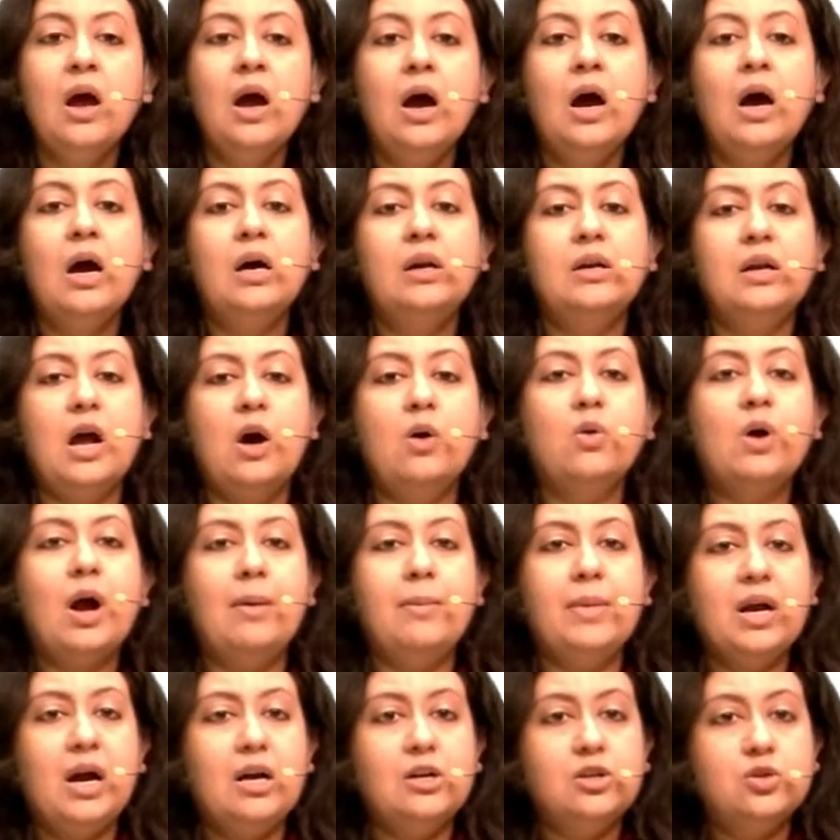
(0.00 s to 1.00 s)
Now
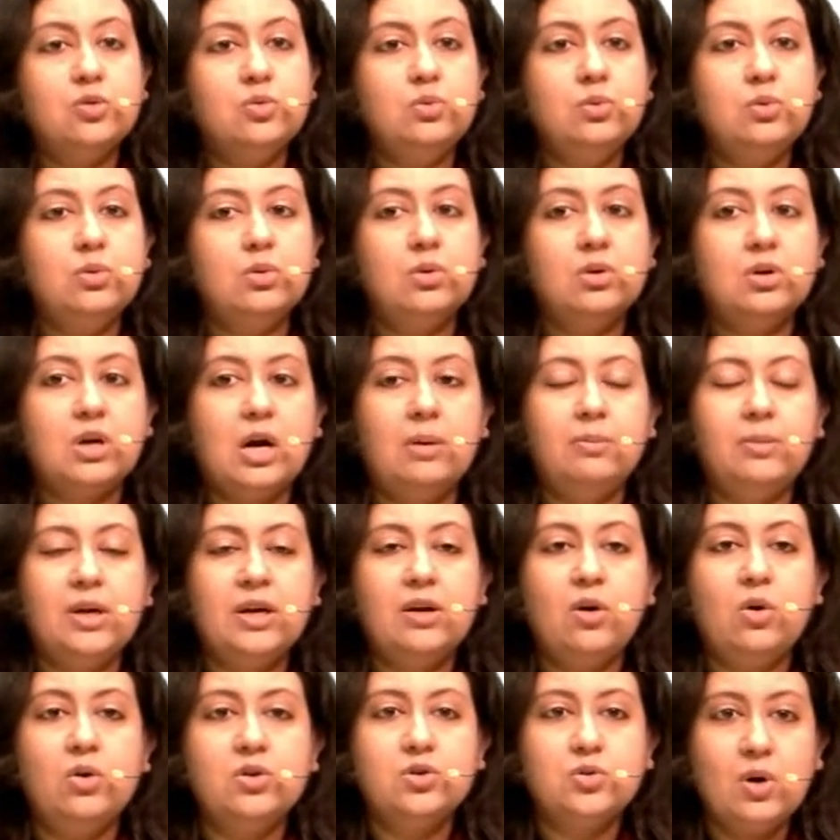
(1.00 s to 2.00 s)
coming on
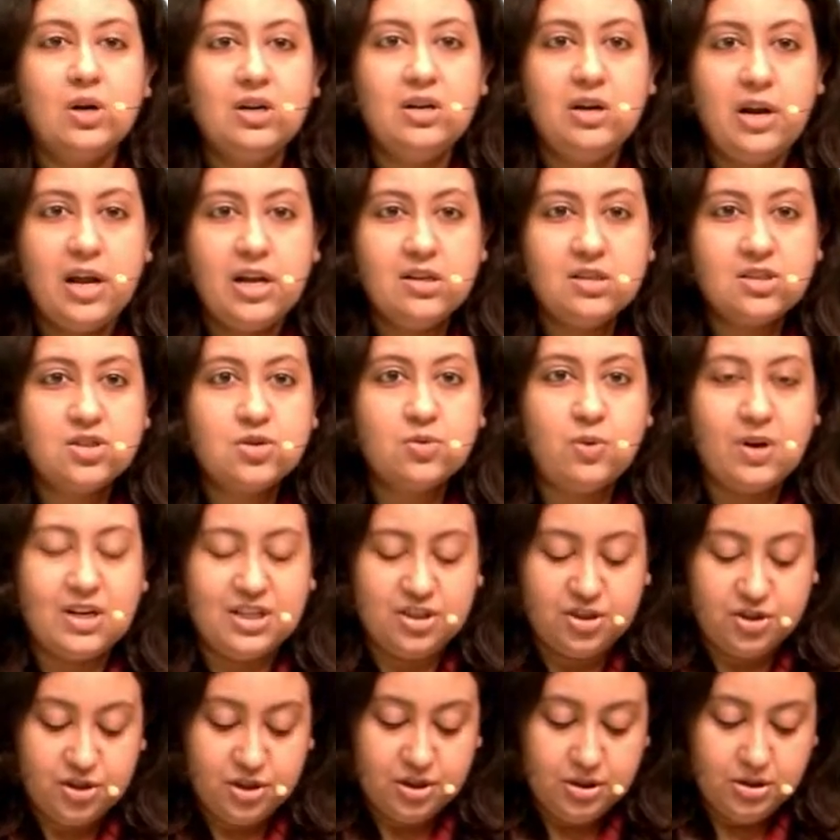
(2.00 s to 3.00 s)
to our next
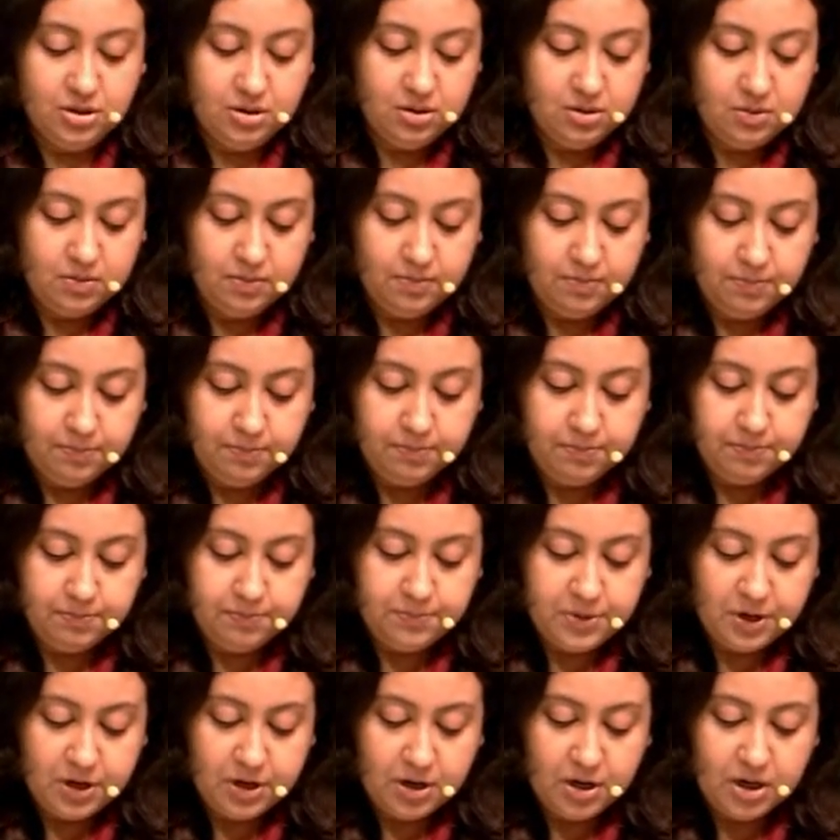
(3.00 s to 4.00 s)
question.
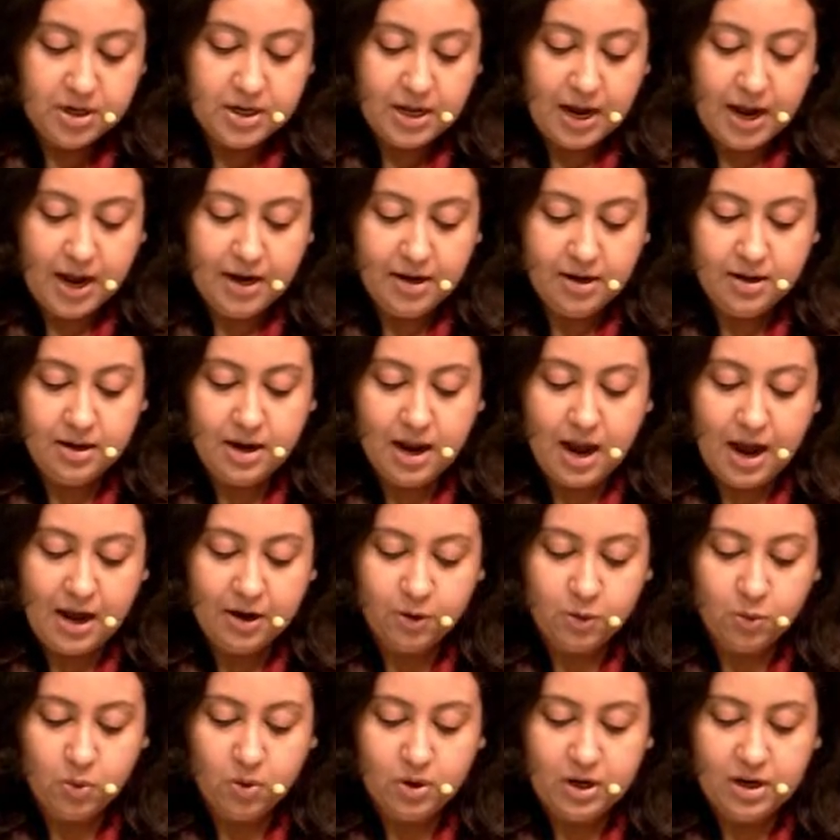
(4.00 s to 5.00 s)
Blurred and
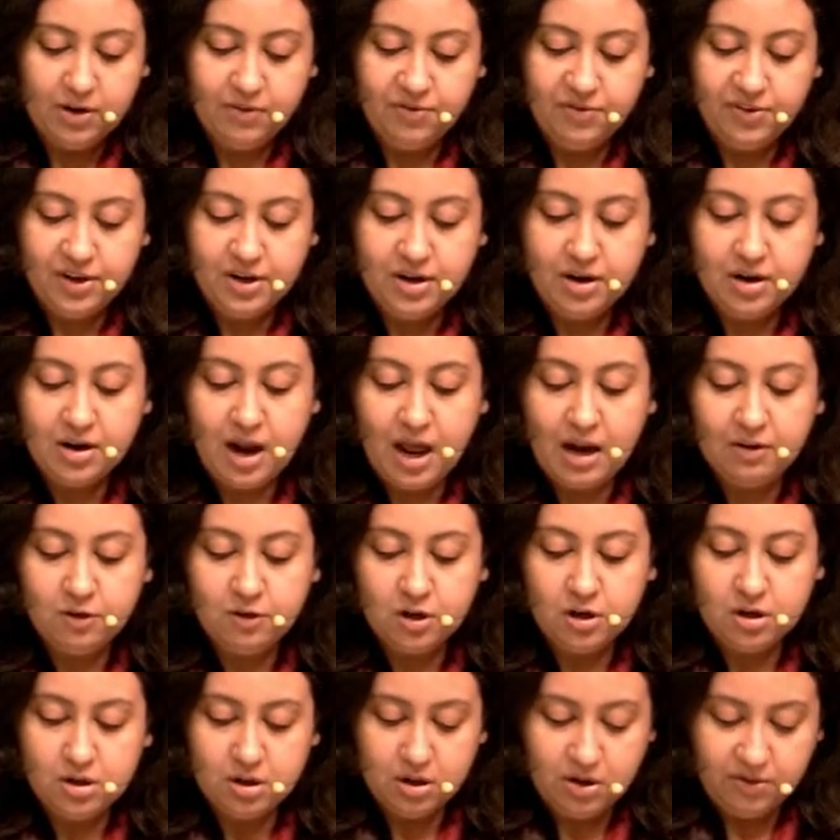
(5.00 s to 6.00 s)
narrow inferior
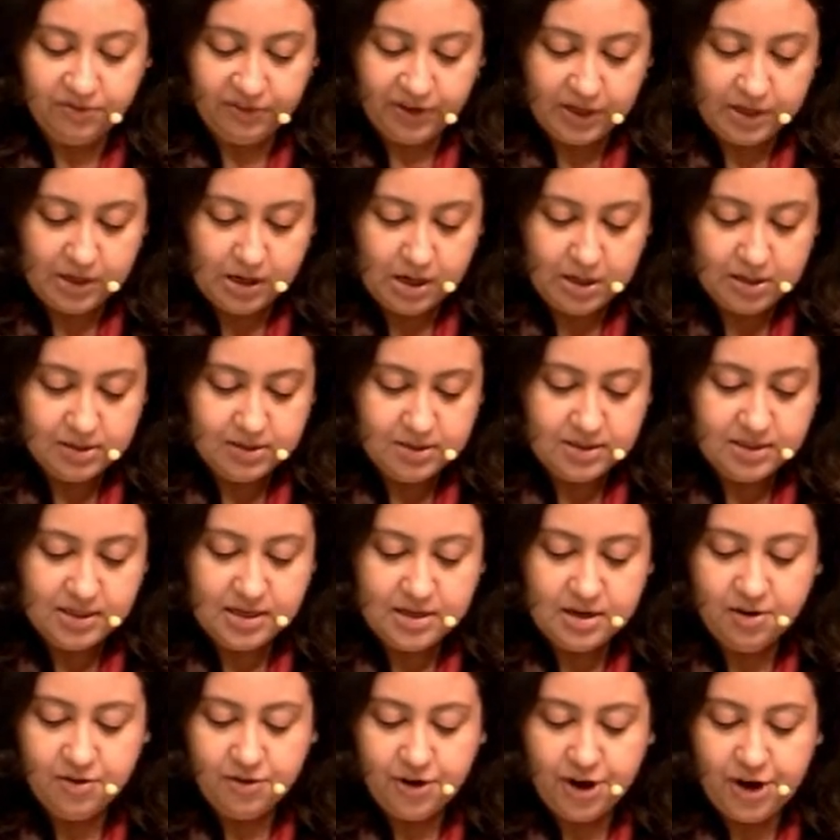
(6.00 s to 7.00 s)
alveolar nerve canal
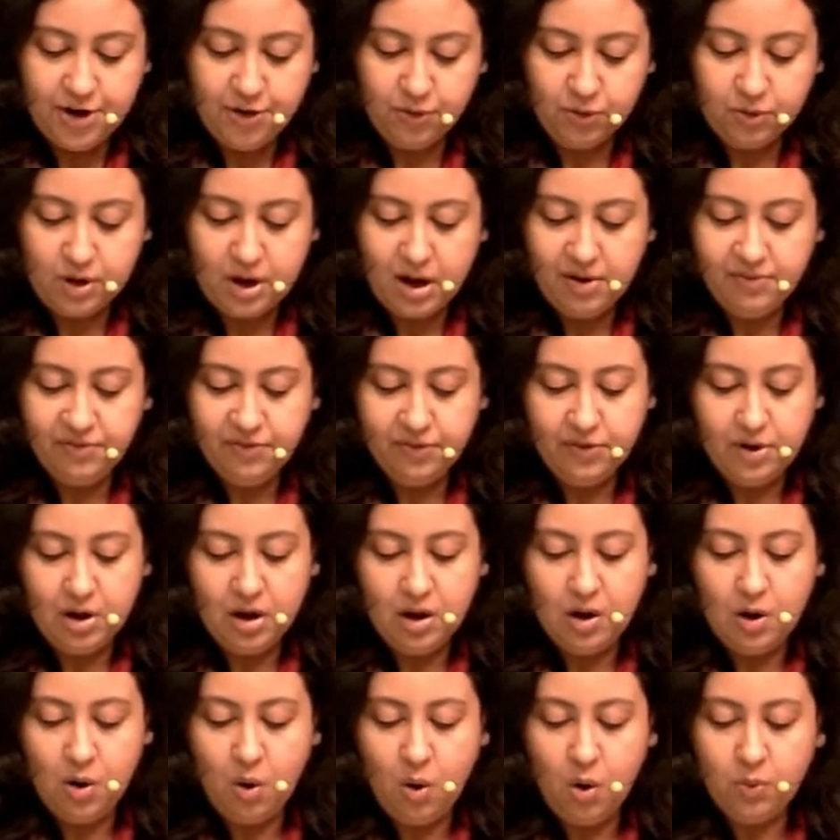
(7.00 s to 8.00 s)
seen in radiograph
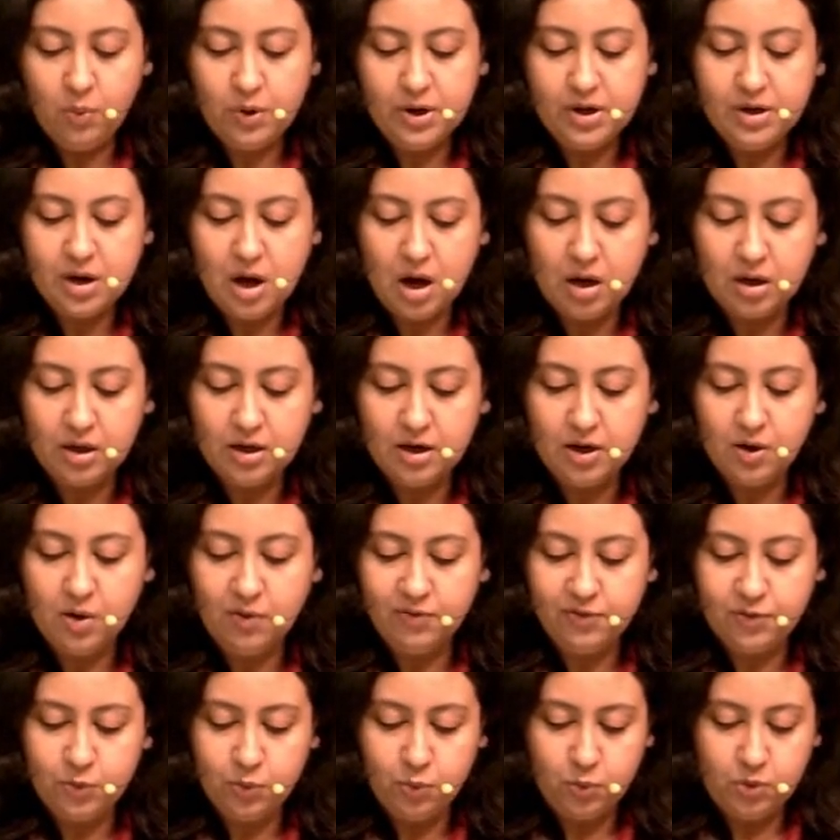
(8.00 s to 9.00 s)
along with darkening
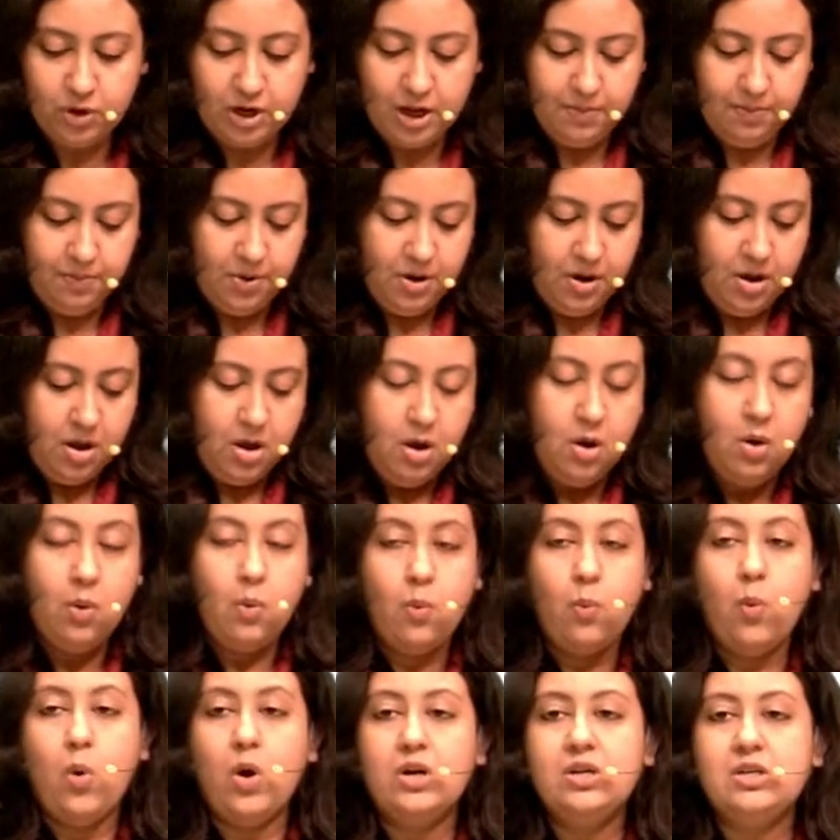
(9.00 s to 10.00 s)
of root tip.
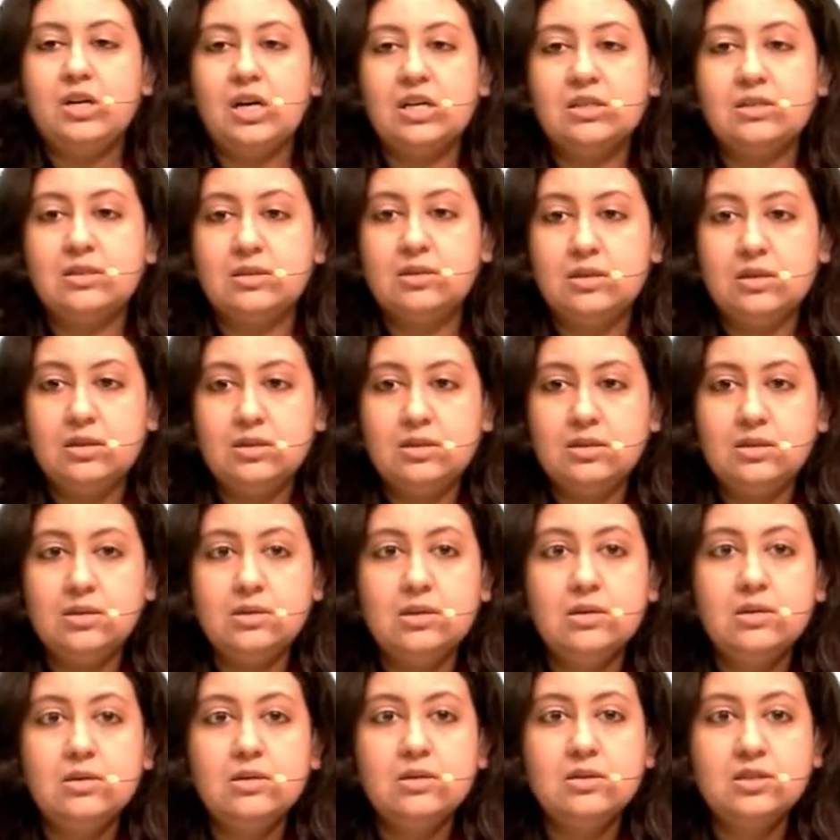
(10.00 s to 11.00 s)
What does this
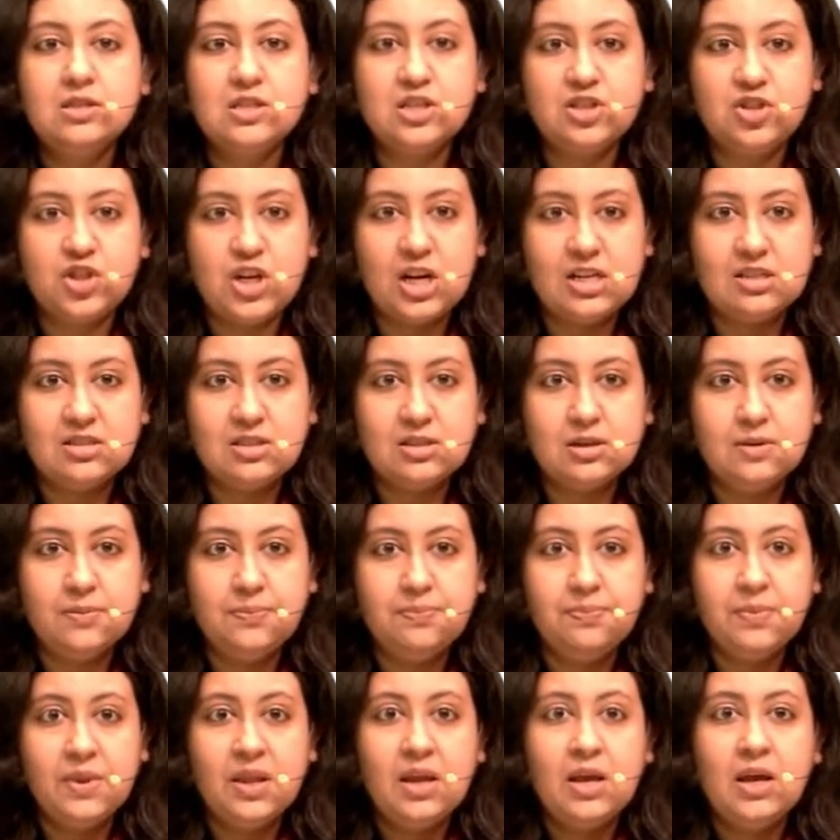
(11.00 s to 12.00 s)
suggest?
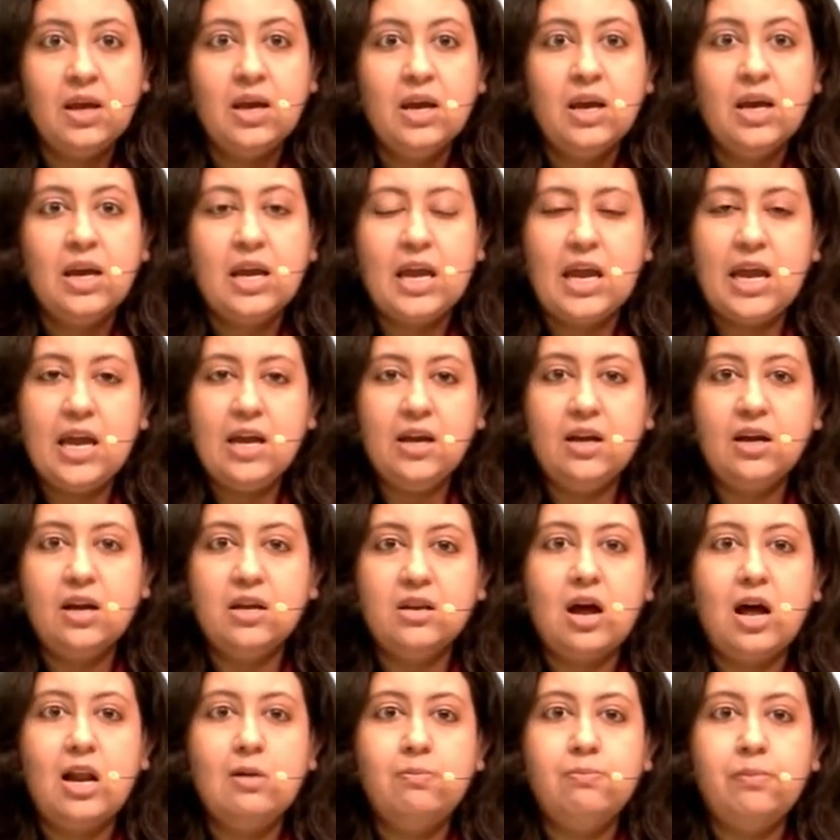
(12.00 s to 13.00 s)
A.
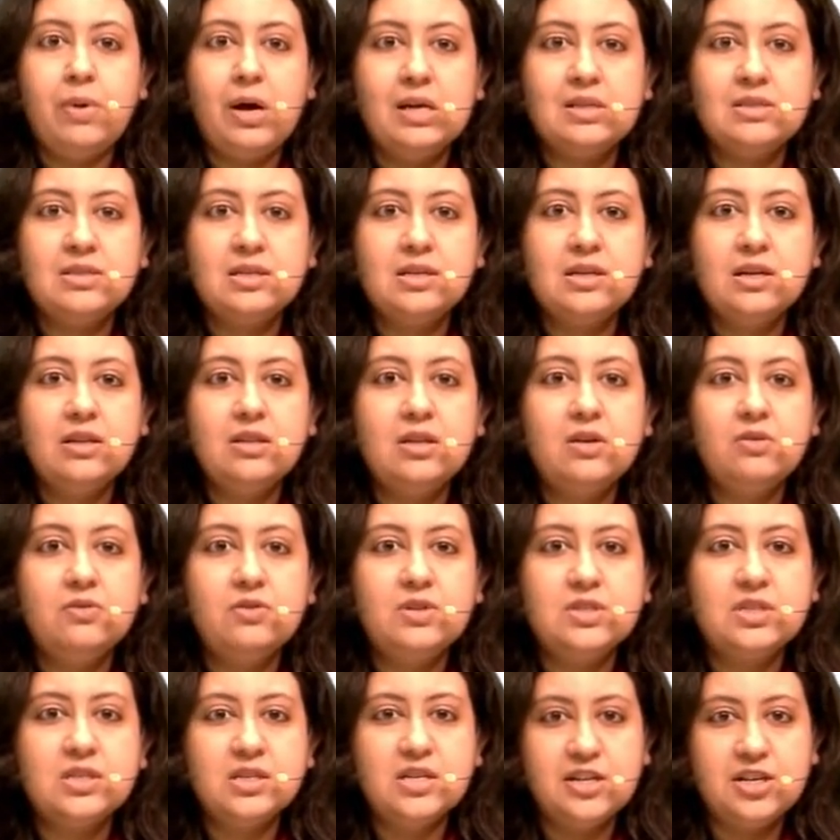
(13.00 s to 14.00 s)
Canal passing in the
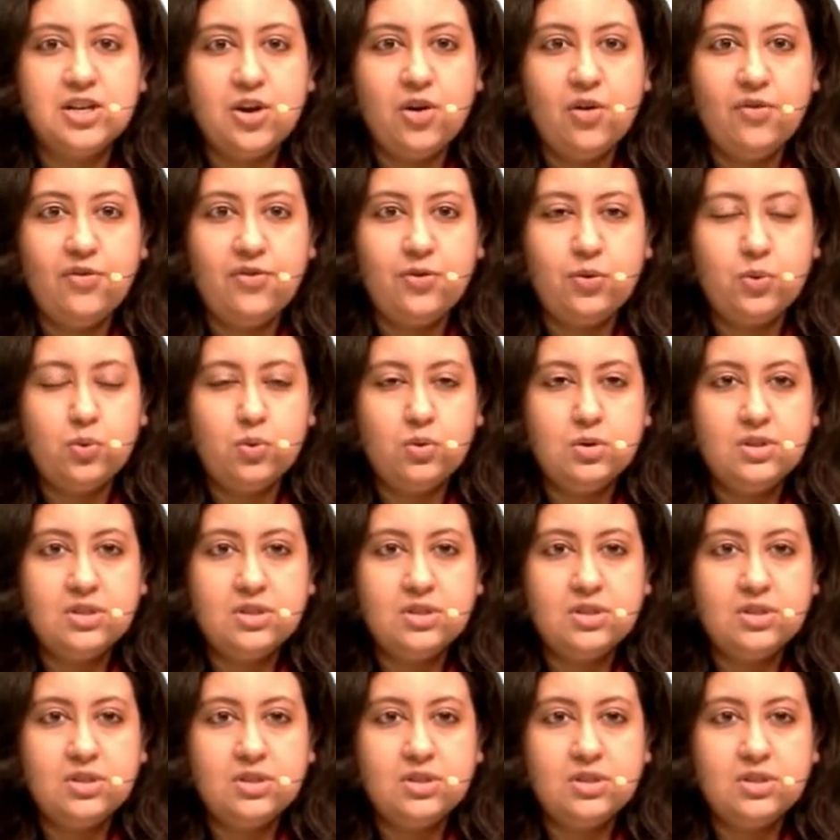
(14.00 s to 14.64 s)
vicinity of roots.